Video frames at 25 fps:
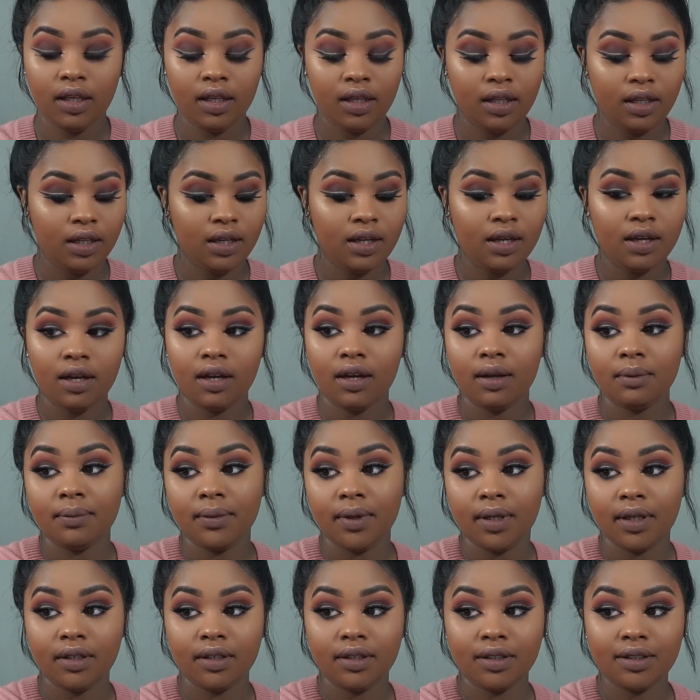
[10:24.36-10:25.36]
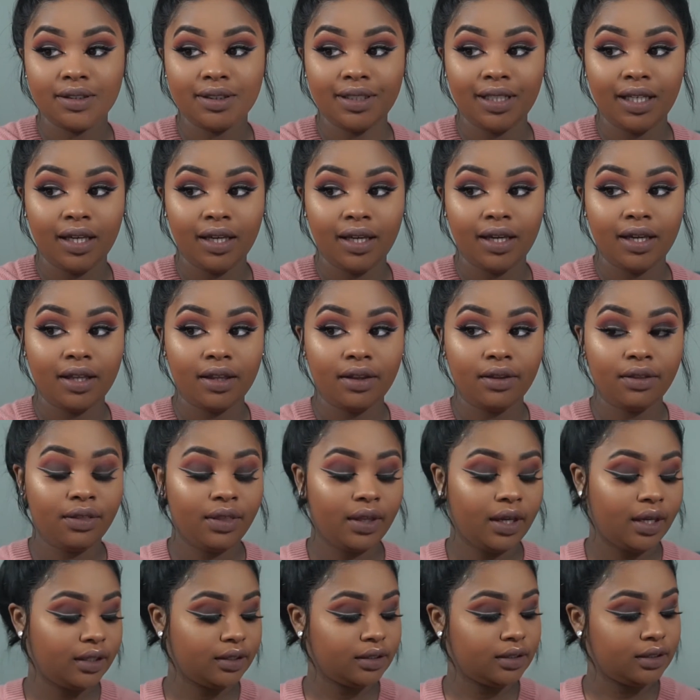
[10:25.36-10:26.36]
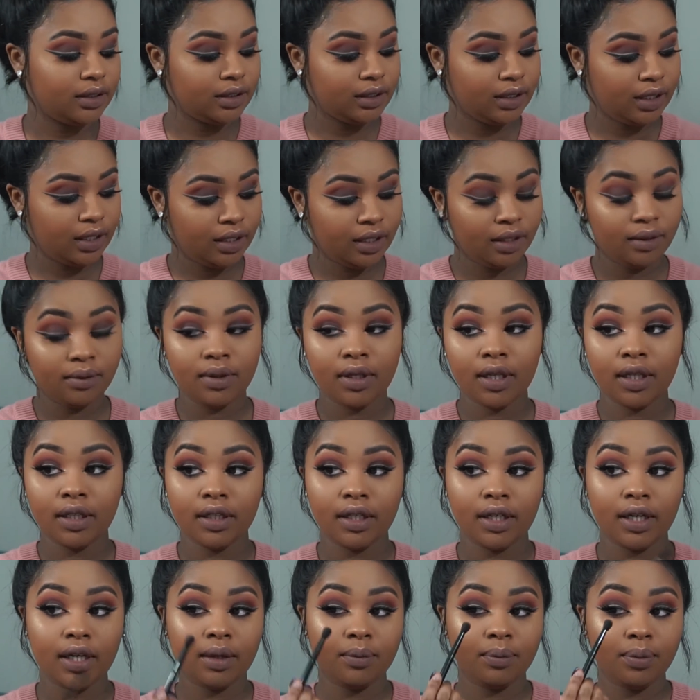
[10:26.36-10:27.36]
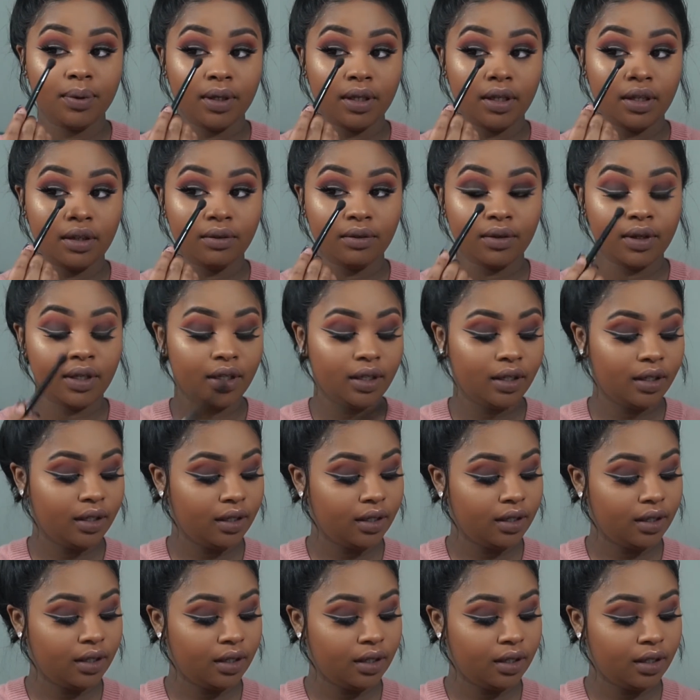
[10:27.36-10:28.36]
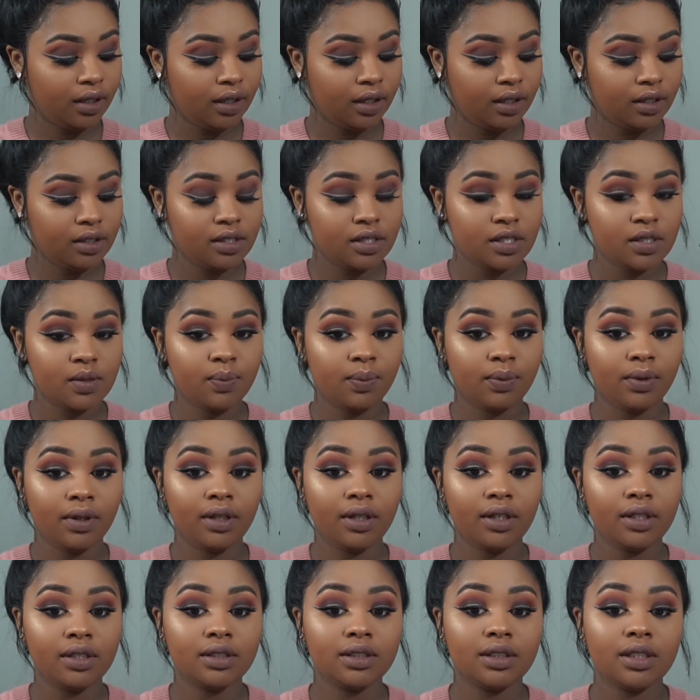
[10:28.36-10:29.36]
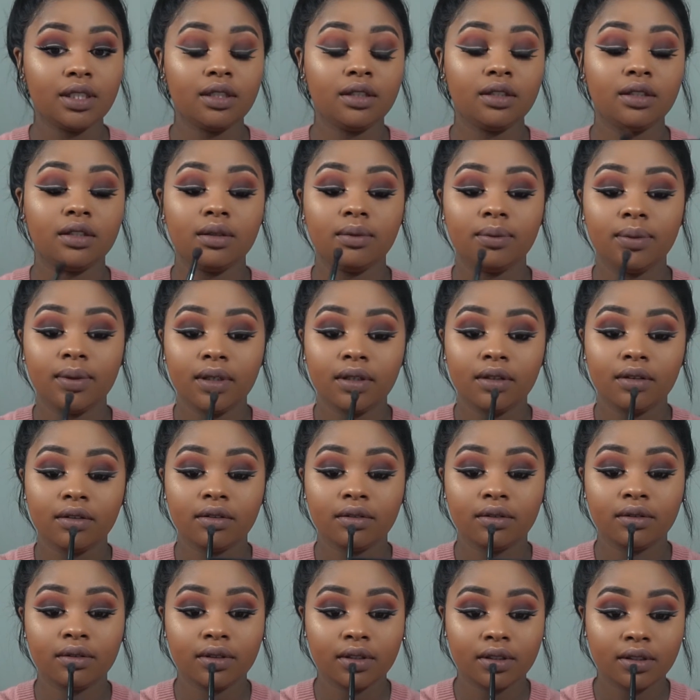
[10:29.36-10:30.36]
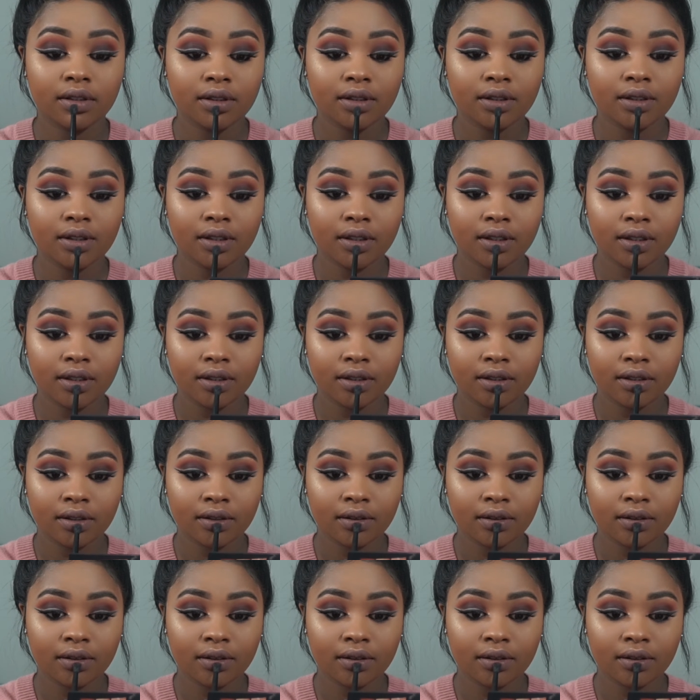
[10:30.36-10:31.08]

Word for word: Then I'm gonna take that same color I put right here and just place a little bit right here.